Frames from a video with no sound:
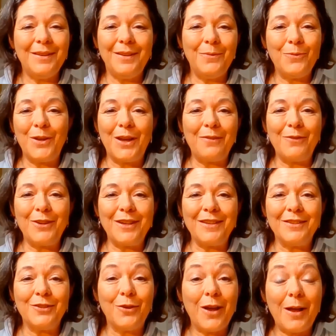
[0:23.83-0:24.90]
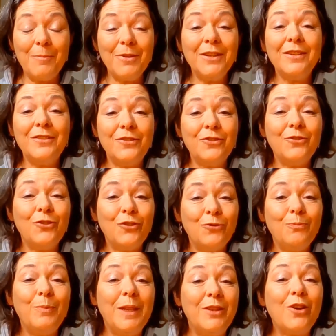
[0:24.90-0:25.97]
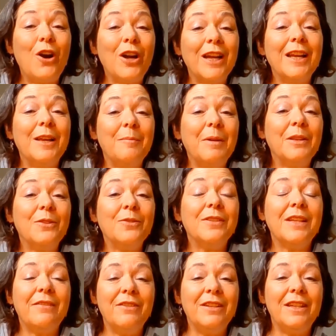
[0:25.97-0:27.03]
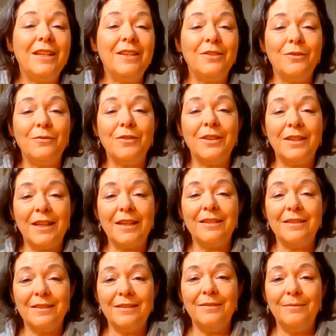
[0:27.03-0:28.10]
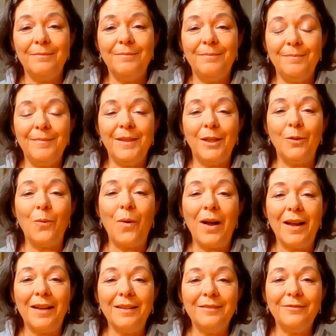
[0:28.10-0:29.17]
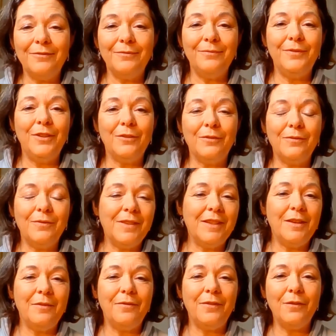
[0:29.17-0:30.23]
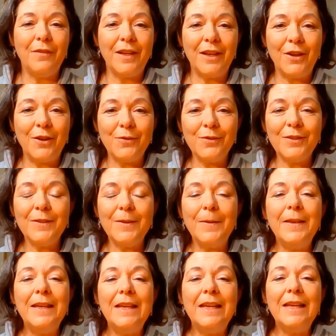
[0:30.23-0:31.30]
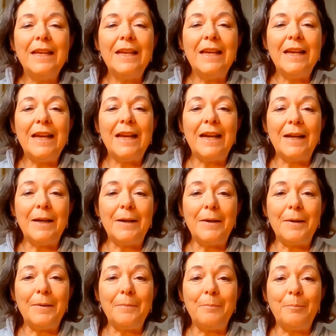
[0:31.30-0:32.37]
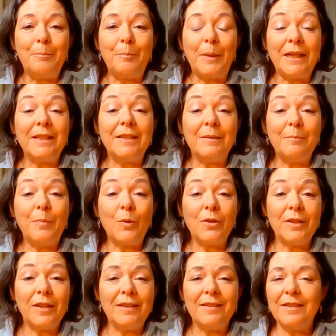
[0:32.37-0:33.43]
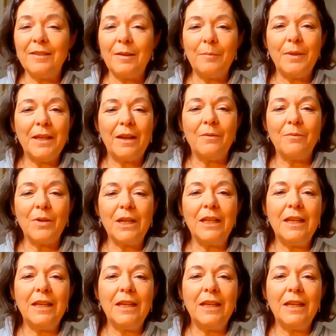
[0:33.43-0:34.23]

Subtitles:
in whatever it is. So I'm going to be talking about those seven keys over the next little while. You'll see a few videos, but it's important. This is something I